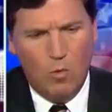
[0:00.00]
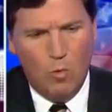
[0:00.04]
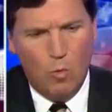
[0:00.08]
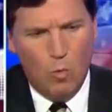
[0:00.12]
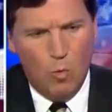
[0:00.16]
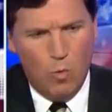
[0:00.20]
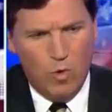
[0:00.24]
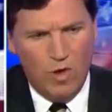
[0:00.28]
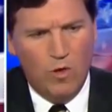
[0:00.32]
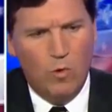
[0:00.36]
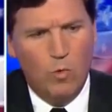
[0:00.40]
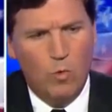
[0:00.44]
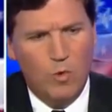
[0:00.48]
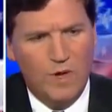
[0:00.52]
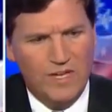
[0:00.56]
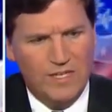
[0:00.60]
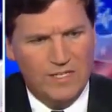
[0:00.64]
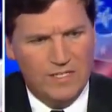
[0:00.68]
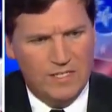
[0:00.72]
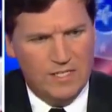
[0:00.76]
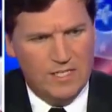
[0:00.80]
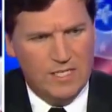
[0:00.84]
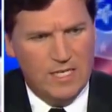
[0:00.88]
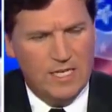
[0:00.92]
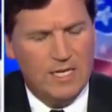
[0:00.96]
will we
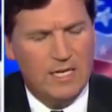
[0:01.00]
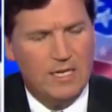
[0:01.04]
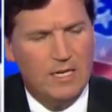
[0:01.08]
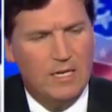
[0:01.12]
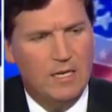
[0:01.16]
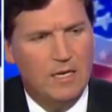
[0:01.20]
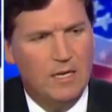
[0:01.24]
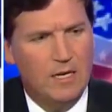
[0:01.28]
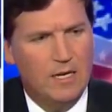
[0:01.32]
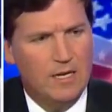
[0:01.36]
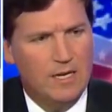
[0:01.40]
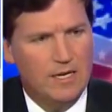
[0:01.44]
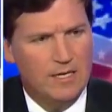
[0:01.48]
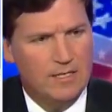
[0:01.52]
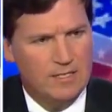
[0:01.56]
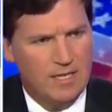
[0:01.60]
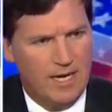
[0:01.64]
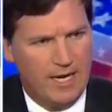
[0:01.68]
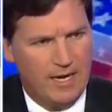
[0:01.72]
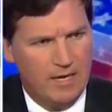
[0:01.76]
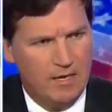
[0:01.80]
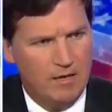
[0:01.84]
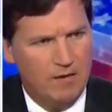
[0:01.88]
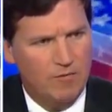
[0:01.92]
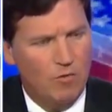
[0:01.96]
see an
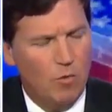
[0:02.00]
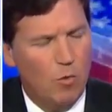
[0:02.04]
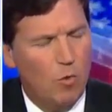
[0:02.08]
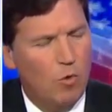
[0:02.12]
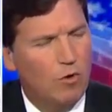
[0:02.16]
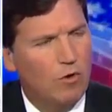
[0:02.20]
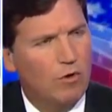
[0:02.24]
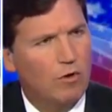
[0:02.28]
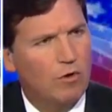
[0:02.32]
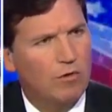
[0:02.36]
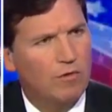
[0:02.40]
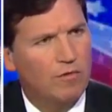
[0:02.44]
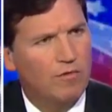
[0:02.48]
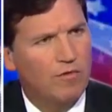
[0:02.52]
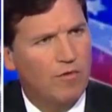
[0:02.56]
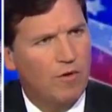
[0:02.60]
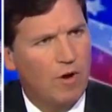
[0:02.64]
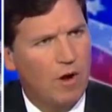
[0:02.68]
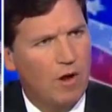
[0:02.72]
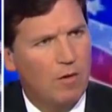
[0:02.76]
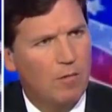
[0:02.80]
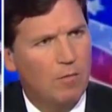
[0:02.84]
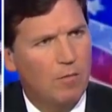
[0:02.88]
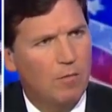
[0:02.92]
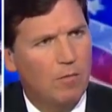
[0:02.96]
executive order
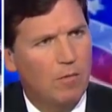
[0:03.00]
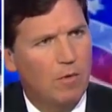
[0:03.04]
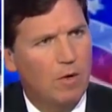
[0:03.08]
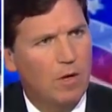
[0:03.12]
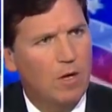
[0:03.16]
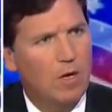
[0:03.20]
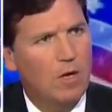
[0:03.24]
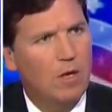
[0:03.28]
from